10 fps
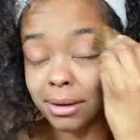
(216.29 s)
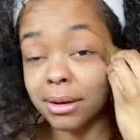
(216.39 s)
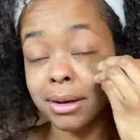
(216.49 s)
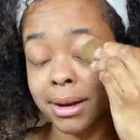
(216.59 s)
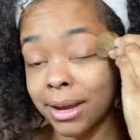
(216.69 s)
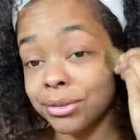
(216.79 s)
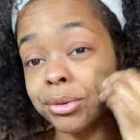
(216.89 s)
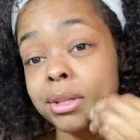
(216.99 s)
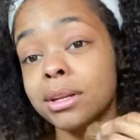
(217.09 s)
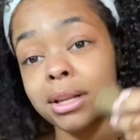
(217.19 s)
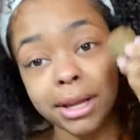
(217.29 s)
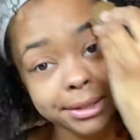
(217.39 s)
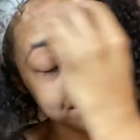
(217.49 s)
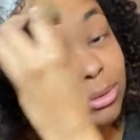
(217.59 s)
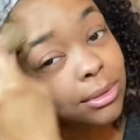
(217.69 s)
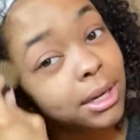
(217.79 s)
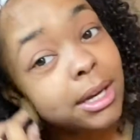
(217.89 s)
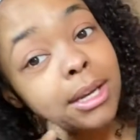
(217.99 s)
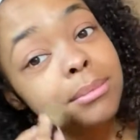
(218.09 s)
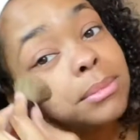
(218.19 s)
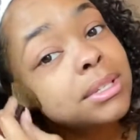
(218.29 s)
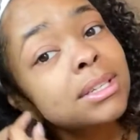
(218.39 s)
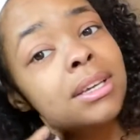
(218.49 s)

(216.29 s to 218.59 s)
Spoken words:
natural than the last 2 times.